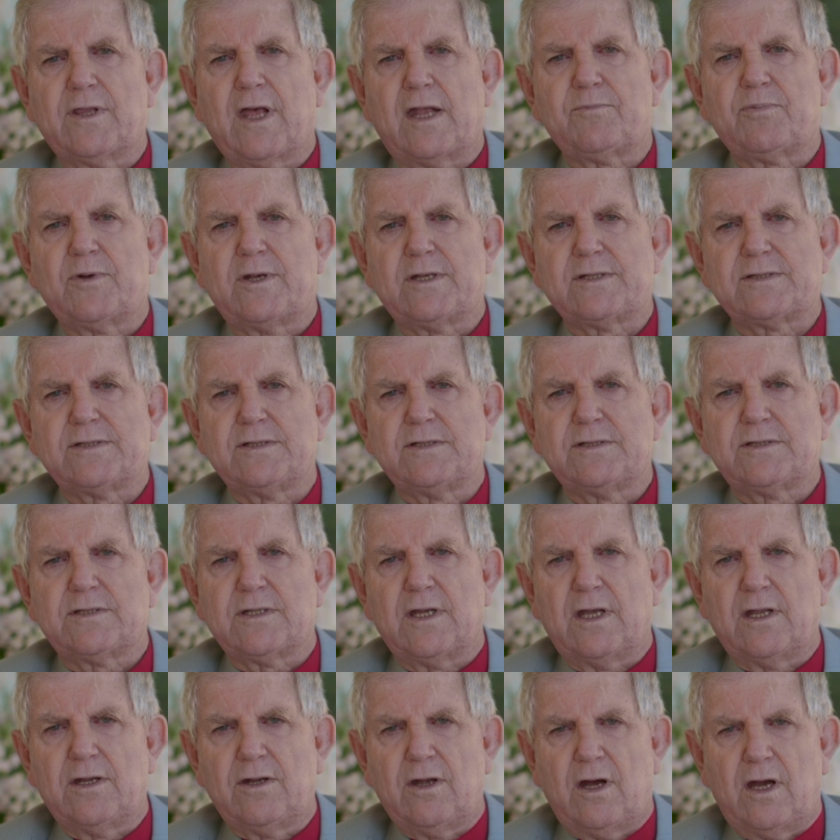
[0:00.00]
that presence,
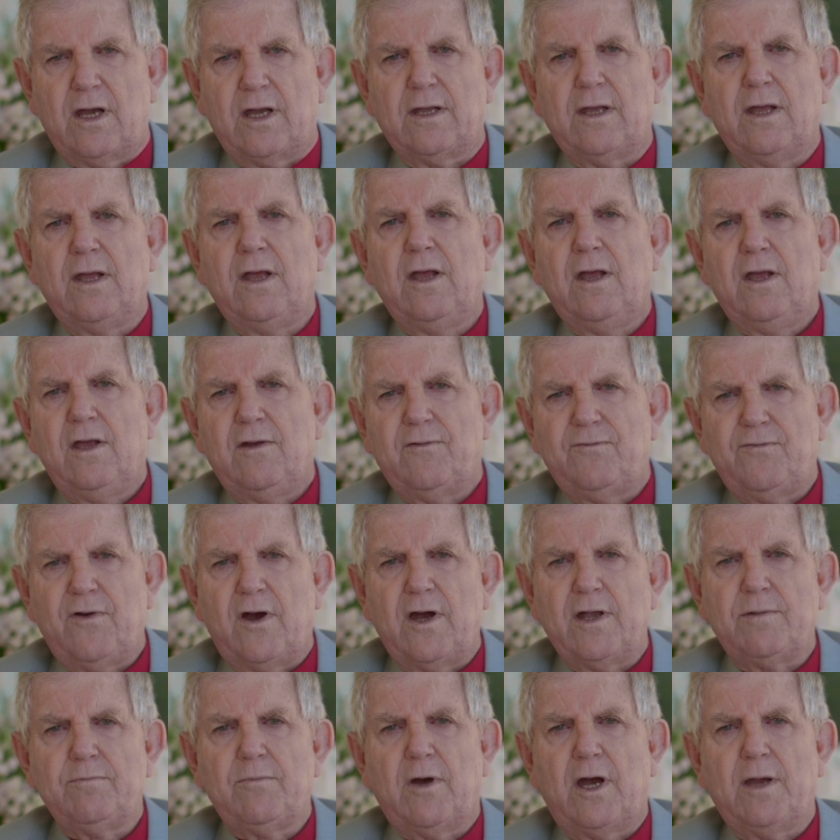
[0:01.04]
and I
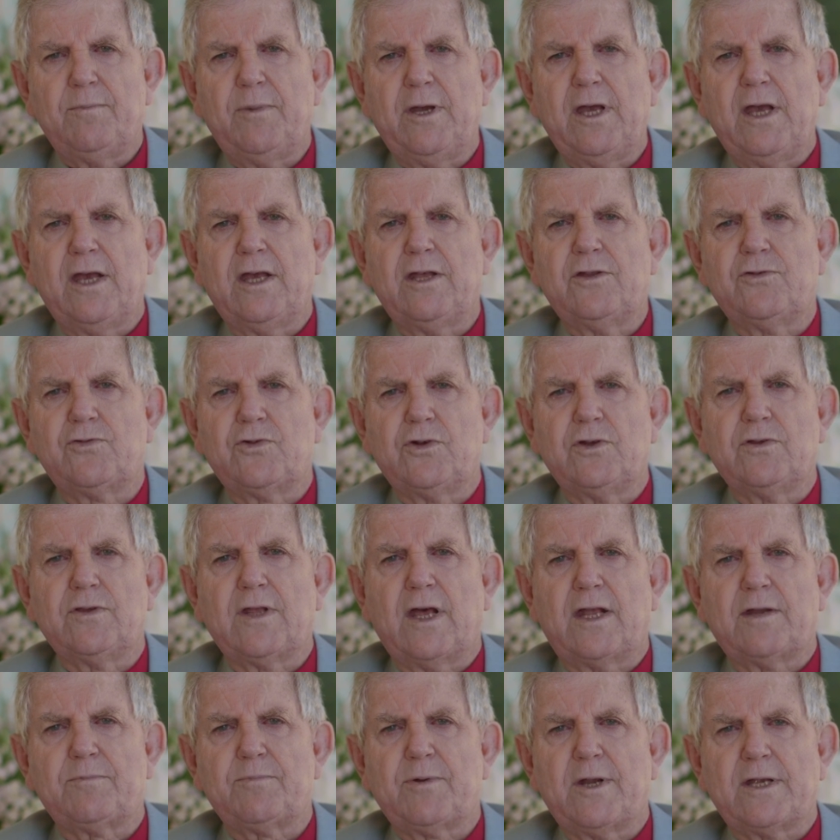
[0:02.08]
find my being through
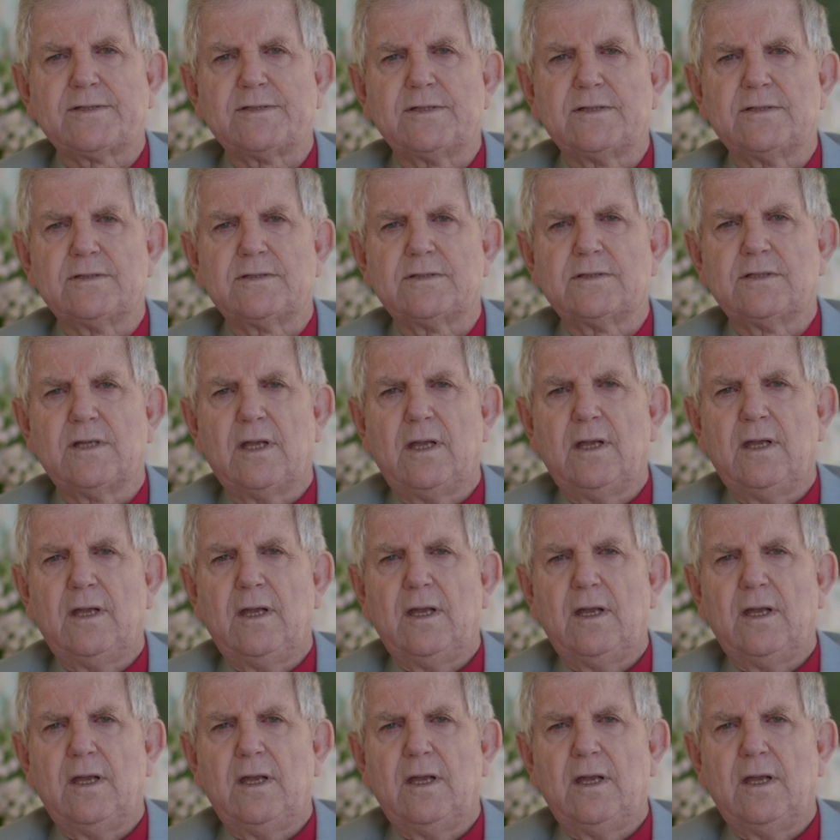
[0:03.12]
that presence.